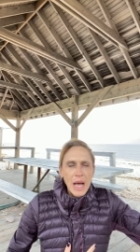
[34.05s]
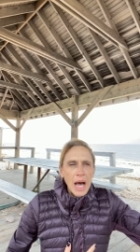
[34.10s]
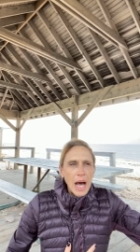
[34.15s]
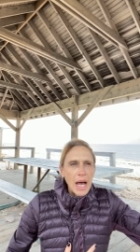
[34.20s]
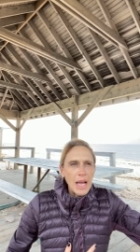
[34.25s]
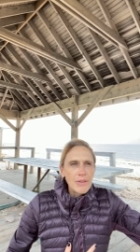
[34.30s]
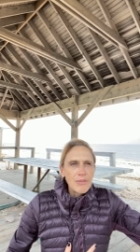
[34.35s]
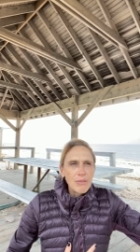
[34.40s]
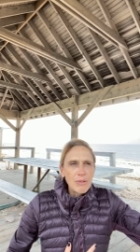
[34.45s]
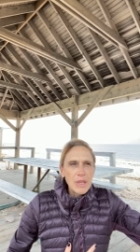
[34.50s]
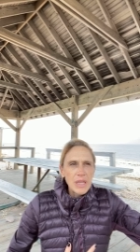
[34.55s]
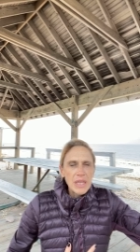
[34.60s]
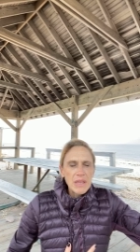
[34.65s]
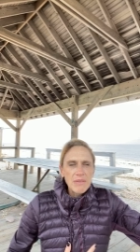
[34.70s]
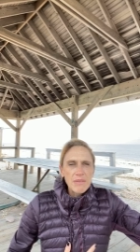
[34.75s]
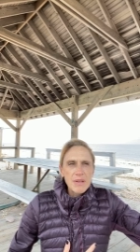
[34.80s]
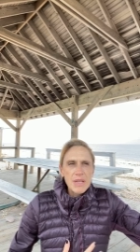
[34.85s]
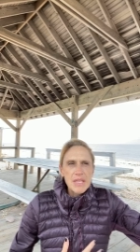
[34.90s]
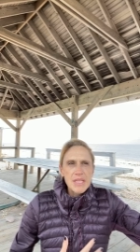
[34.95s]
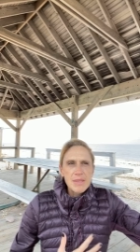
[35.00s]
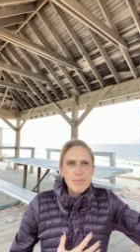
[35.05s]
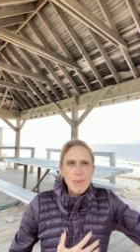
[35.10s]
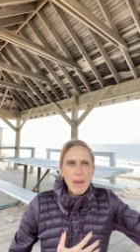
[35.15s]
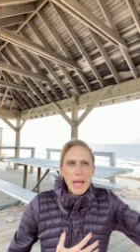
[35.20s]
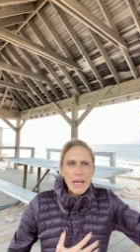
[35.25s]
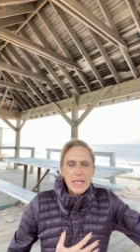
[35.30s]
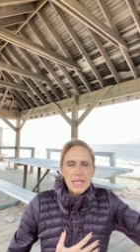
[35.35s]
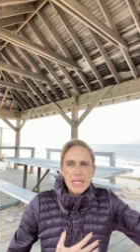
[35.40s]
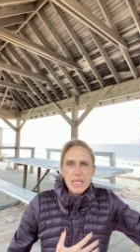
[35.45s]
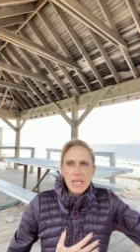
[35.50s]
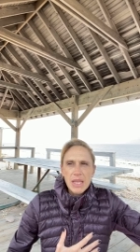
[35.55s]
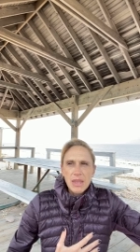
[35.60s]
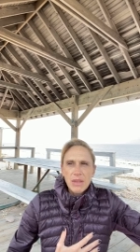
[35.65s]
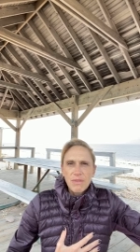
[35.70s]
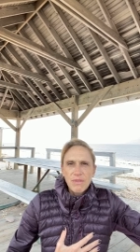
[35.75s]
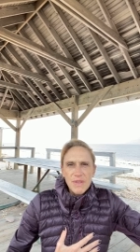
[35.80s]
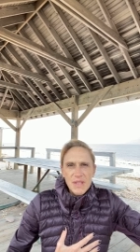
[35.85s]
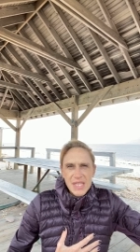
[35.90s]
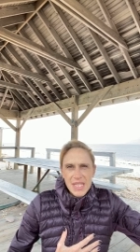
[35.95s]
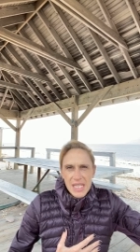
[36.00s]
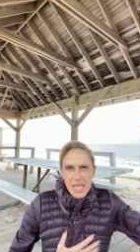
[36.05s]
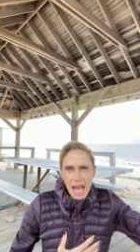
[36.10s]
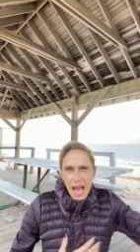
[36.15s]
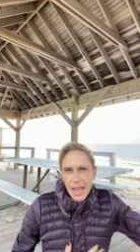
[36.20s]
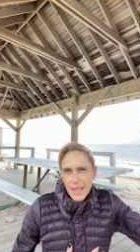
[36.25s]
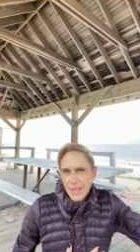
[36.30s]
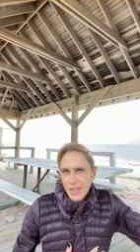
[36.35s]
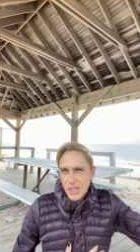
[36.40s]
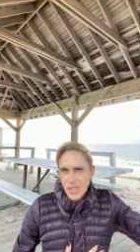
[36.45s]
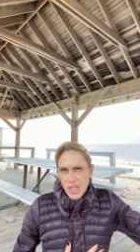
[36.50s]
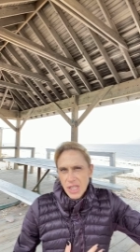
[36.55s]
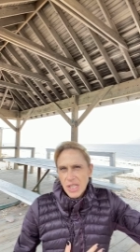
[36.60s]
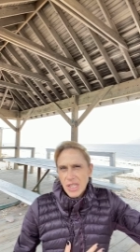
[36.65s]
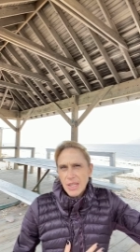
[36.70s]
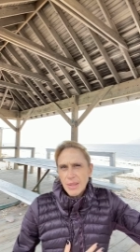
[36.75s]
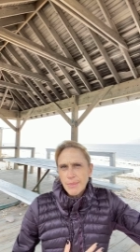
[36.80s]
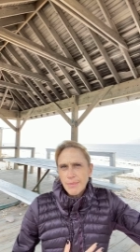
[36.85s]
I really respect the physiology